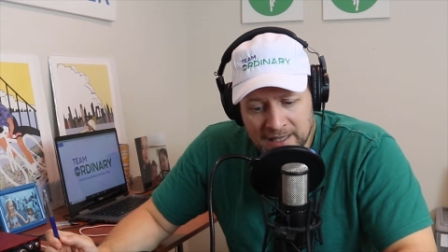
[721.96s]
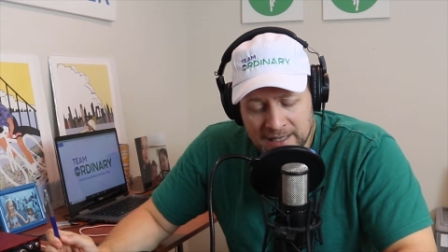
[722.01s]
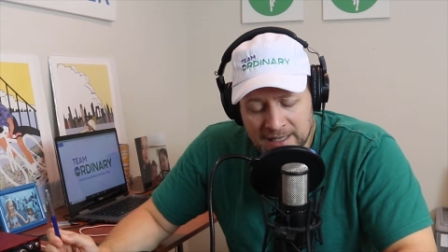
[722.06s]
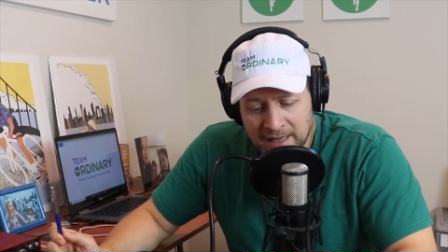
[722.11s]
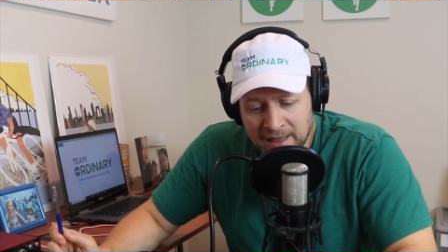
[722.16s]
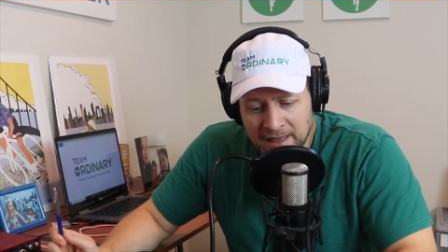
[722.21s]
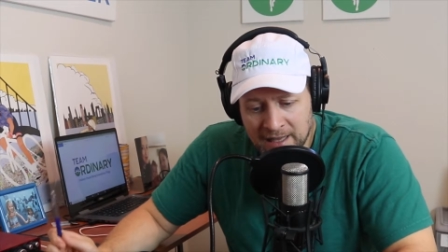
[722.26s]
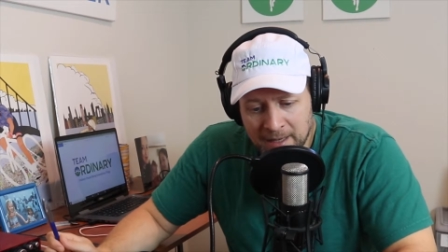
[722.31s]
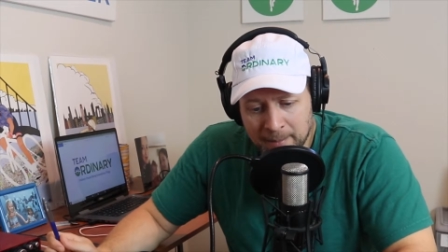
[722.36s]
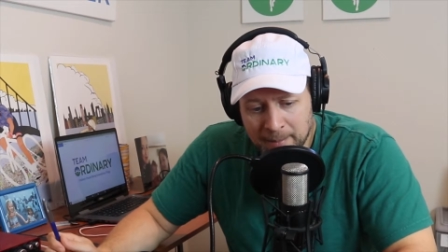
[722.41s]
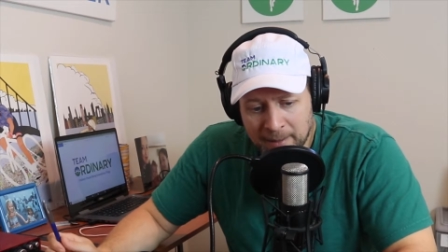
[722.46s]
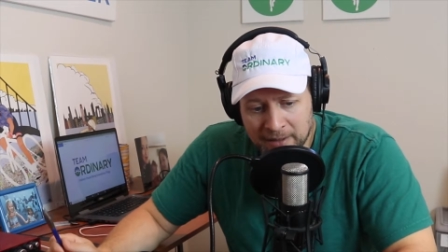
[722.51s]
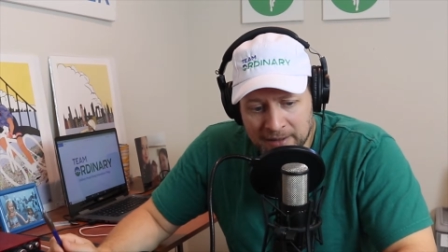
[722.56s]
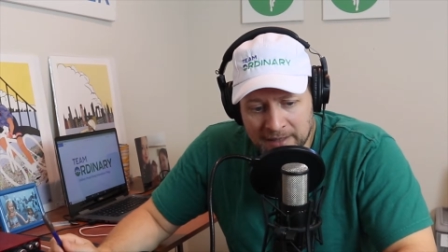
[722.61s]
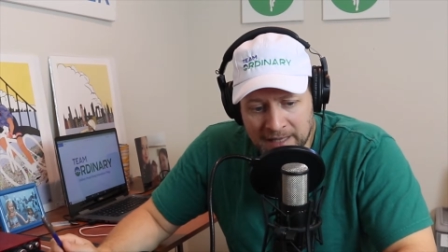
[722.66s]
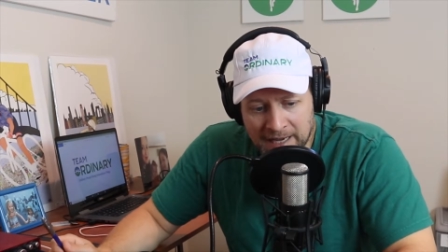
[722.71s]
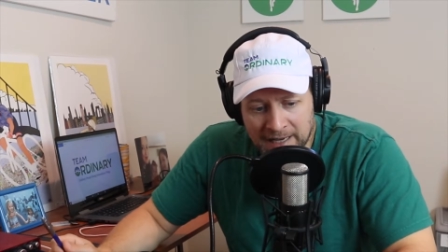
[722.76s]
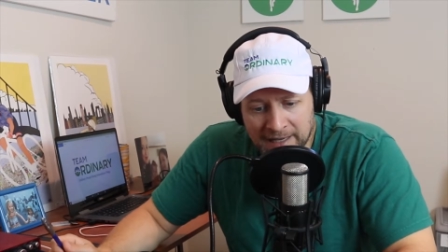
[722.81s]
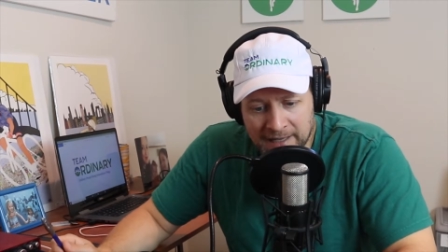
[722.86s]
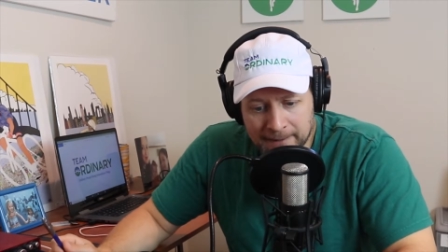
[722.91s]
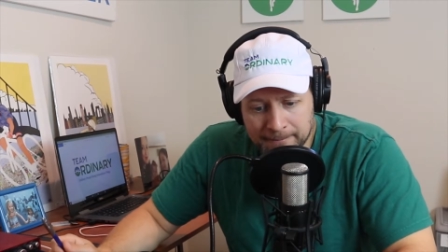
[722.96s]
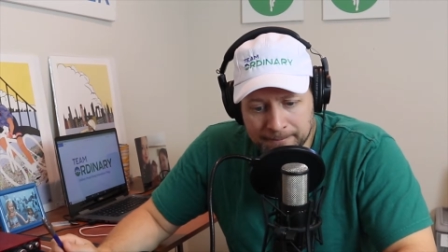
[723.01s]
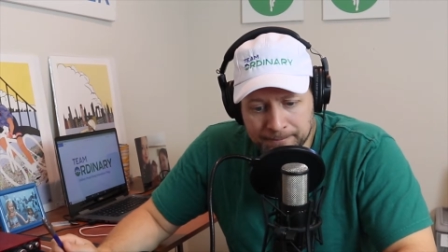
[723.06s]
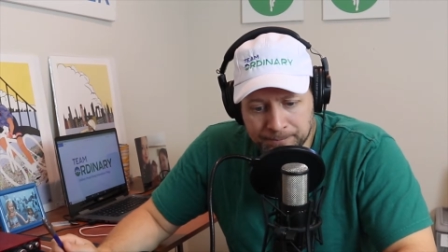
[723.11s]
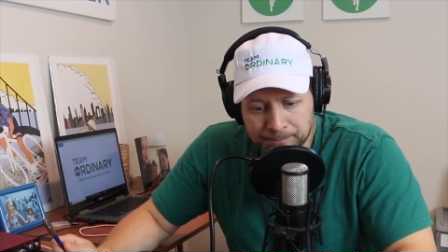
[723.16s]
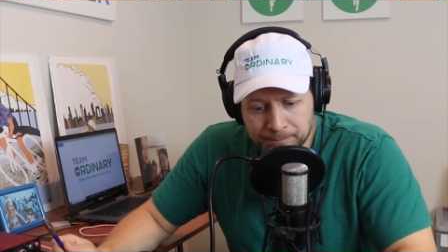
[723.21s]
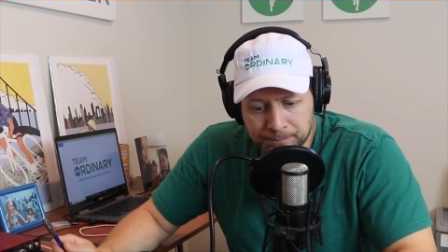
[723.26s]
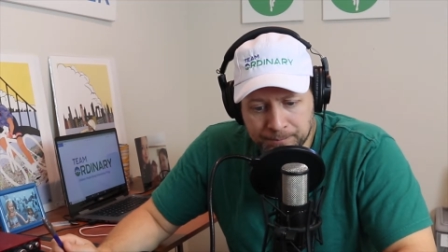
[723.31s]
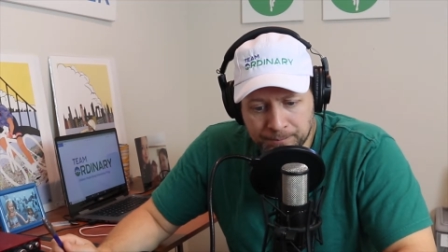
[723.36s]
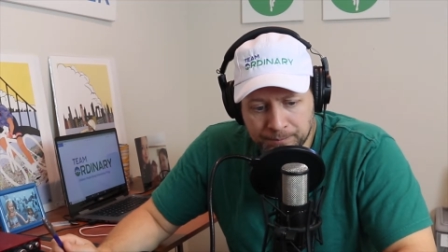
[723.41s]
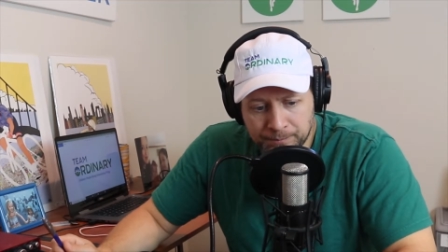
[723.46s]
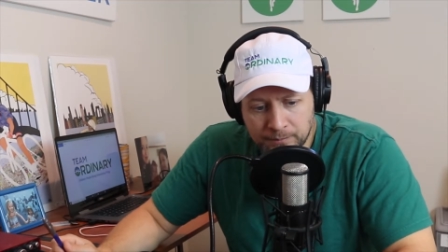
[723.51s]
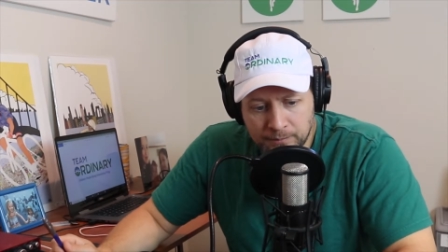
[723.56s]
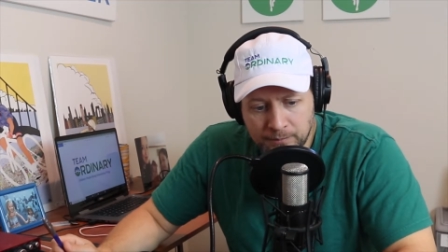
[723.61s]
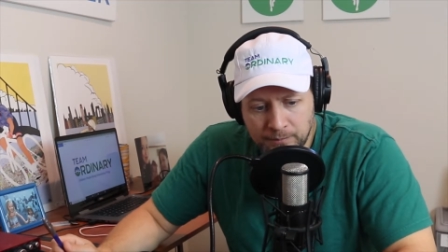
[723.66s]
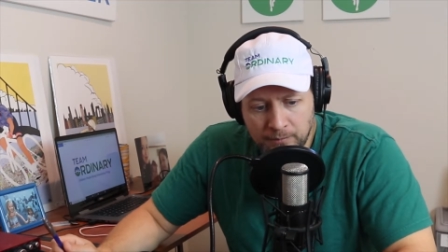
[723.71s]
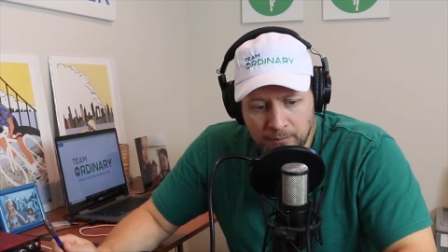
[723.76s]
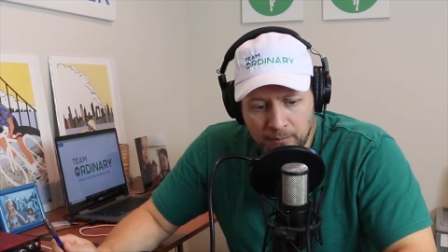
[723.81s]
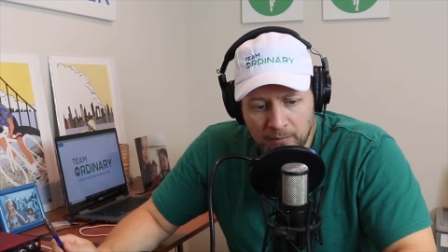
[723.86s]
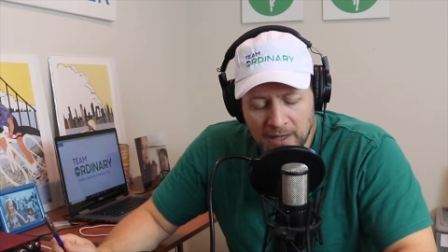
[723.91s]
because I think about that.
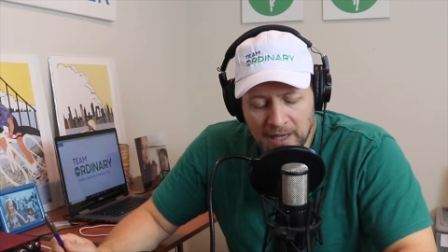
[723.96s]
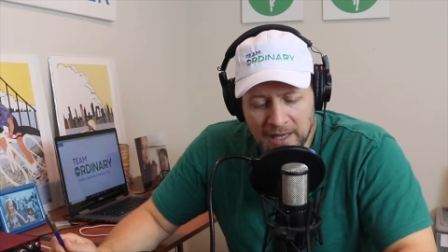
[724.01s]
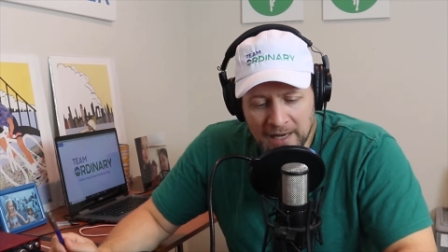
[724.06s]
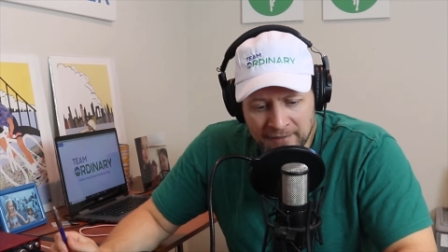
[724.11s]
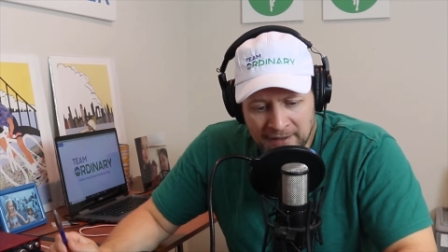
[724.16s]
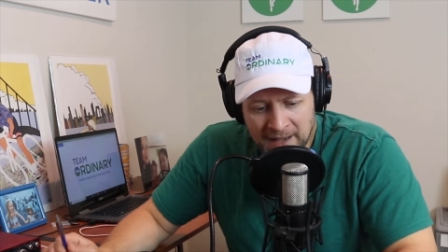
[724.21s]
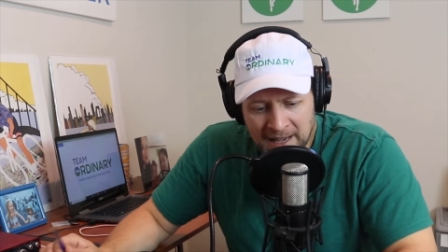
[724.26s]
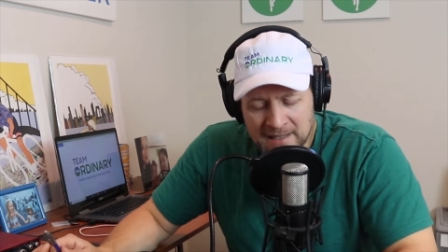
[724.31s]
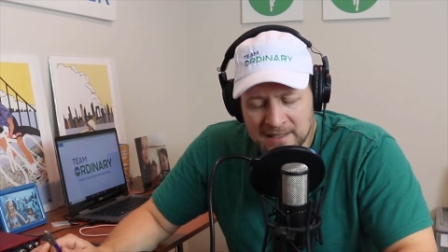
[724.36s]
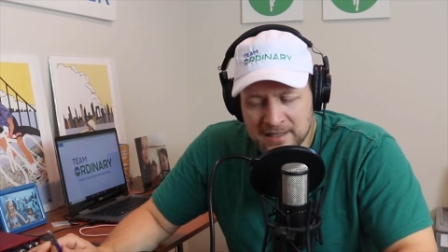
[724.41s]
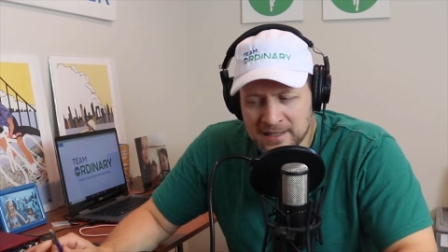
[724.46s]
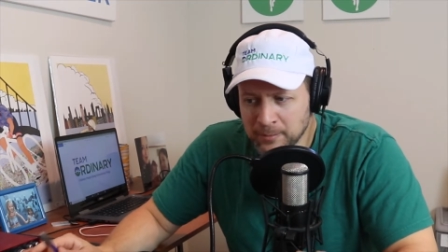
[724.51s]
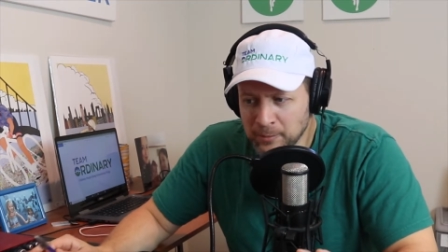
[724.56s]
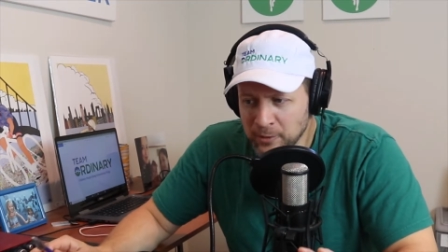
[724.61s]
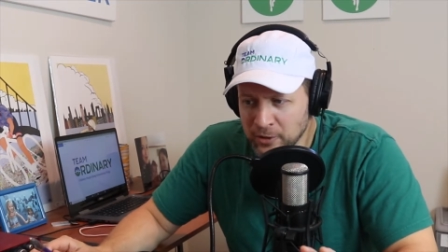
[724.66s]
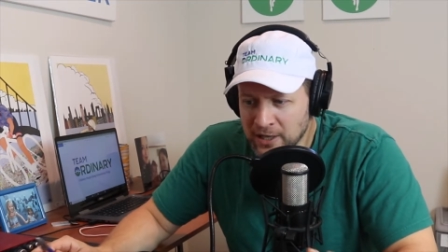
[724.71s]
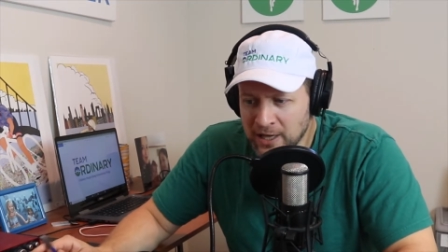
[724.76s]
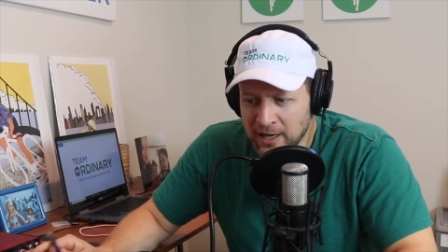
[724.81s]
And I've had similar